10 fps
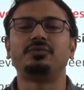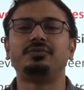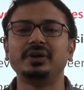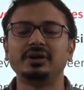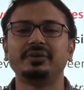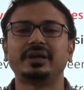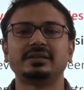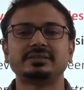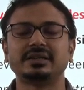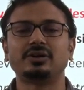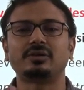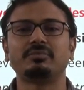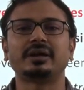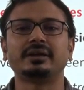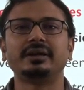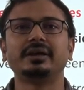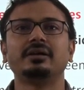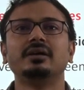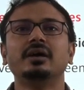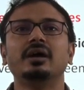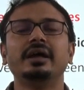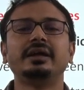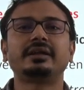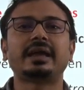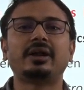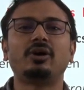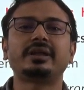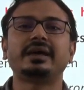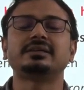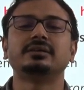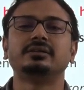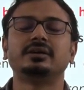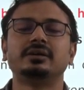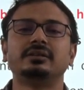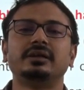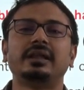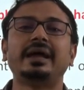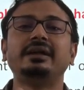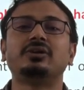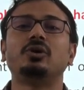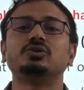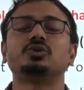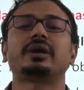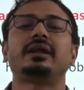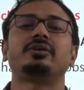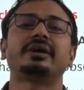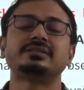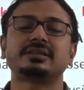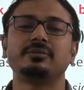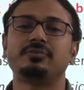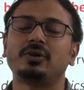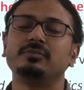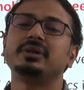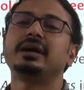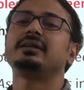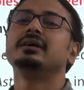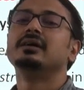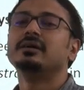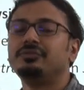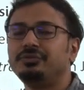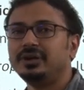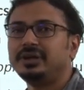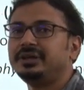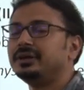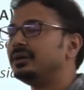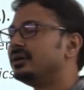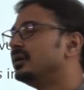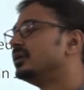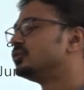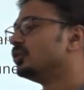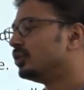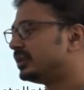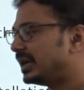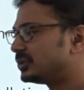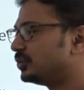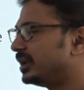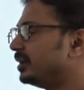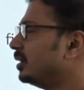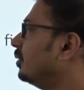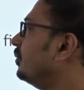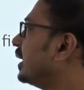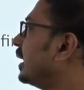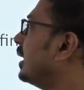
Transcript: field, we can say, not magnetic, it cannot, the, the light also cannot escape from that field here. So that's why we can